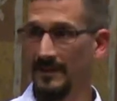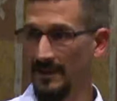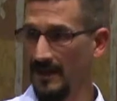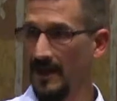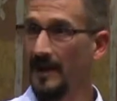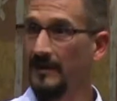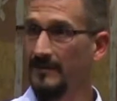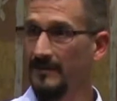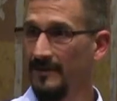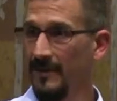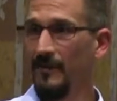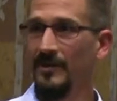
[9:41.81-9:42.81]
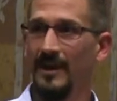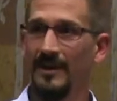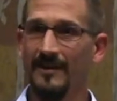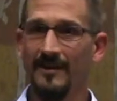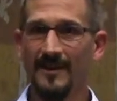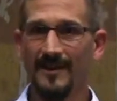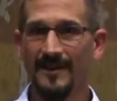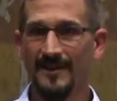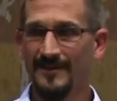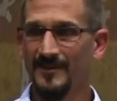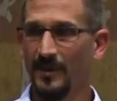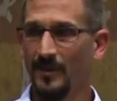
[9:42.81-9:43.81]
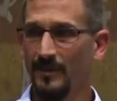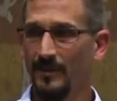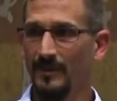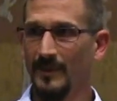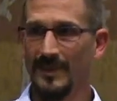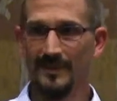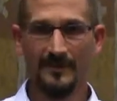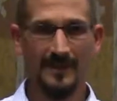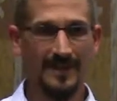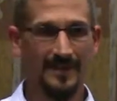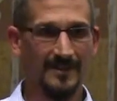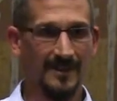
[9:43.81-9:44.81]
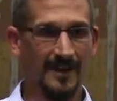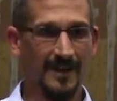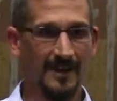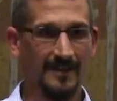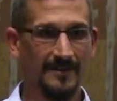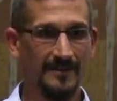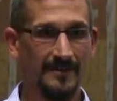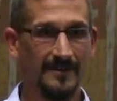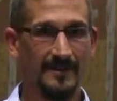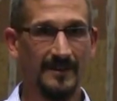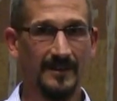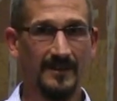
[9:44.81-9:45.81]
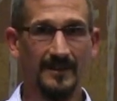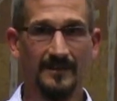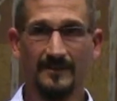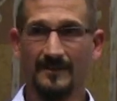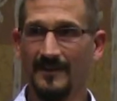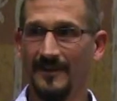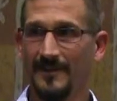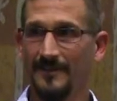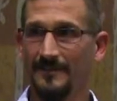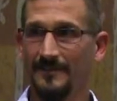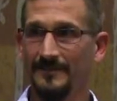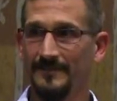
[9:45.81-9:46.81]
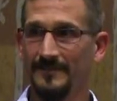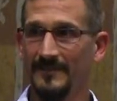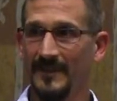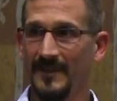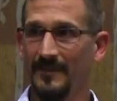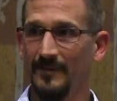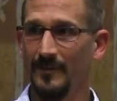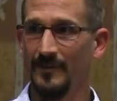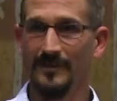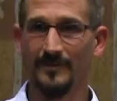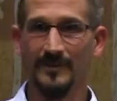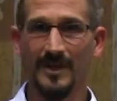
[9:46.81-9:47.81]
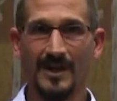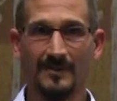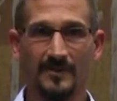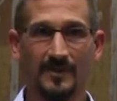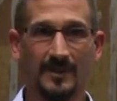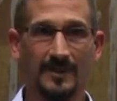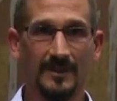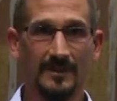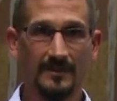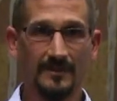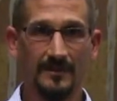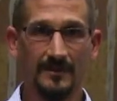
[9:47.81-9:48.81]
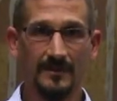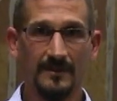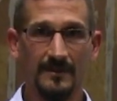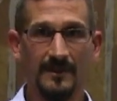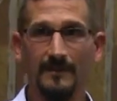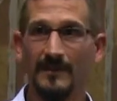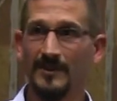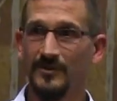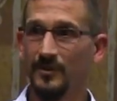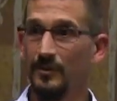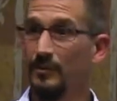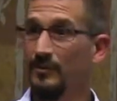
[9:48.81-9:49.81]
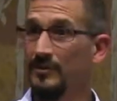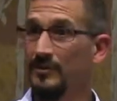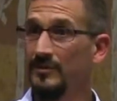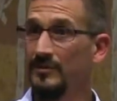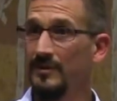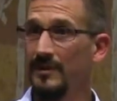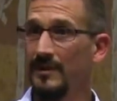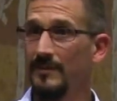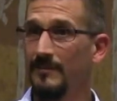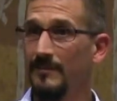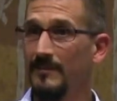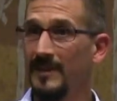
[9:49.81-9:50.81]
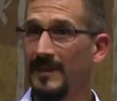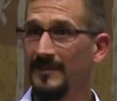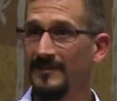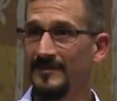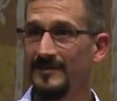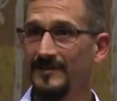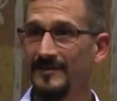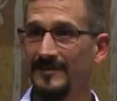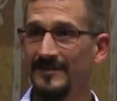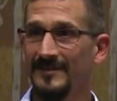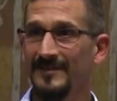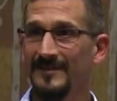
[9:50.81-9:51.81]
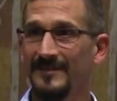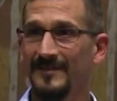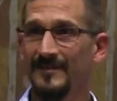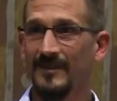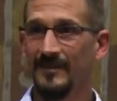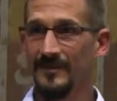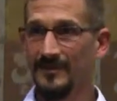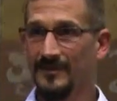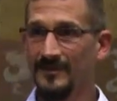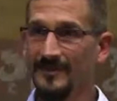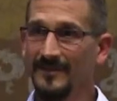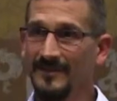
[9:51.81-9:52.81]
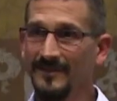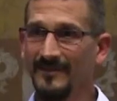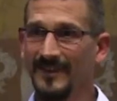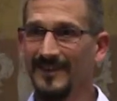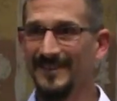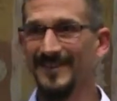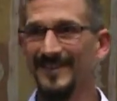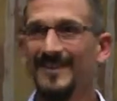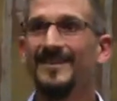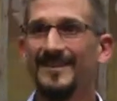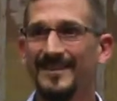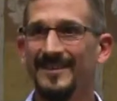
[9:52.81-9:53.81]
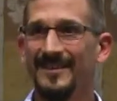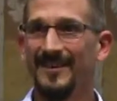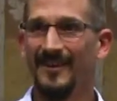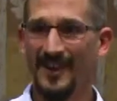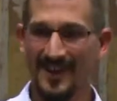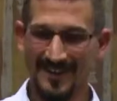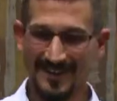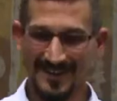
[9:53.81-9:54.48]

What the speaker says: At the end? Okay. Yeah. So we can do that at the end, and I know we're pressed for time, so I think, I'm not sure who's up next. Gretchen? Right. Okay.